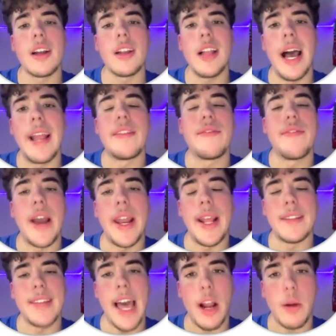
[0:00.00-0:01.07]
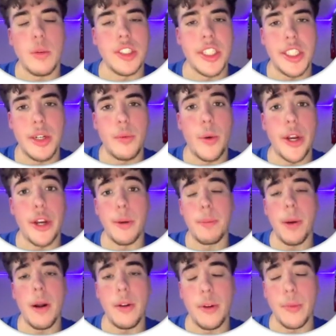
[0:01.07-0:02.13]
finance acquisition, where
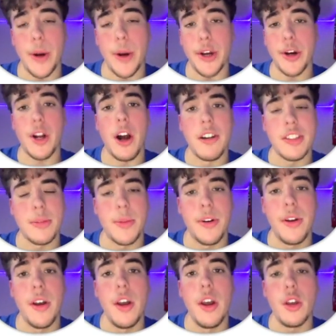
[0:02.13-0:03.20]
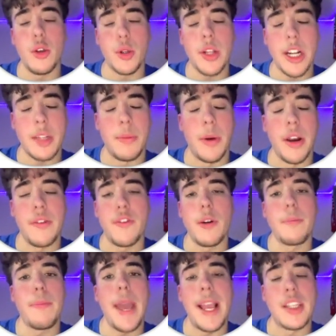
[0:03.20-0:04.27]
your customer you collect money from
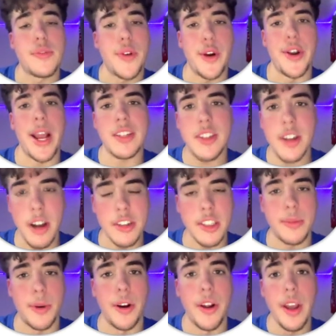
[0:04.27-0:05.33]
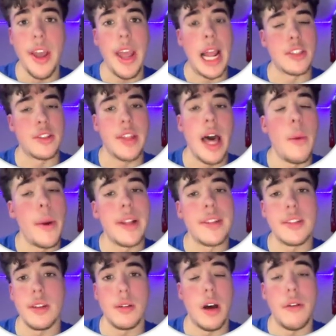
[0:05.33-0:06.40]
pays for your next customer, and so that way it's
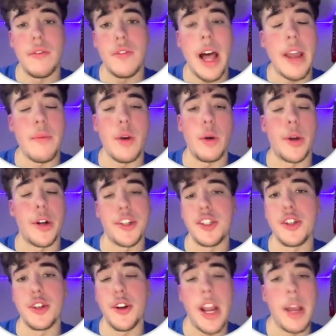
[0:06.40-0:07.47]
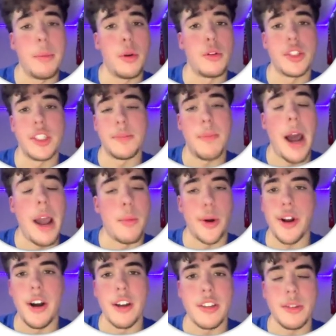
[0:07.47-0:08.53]
a flywheel where you're able to just buy more
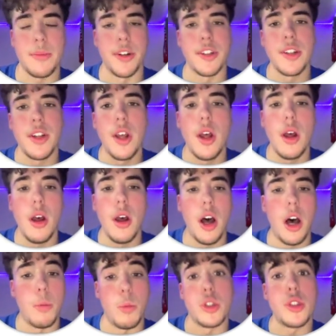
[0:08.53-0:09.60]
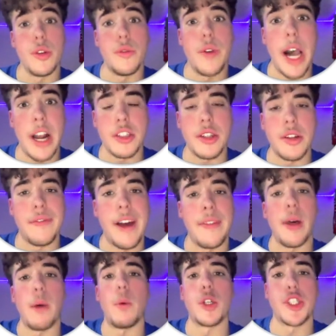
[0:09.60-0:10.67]
customers once you've actually found
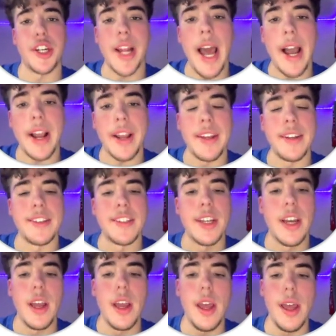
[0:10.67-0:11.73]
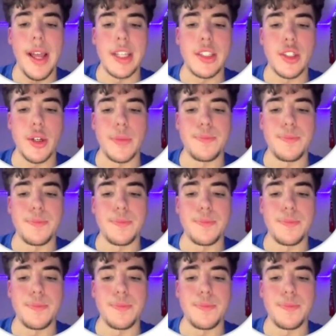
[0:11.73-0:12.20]
out what your CAC is, and so.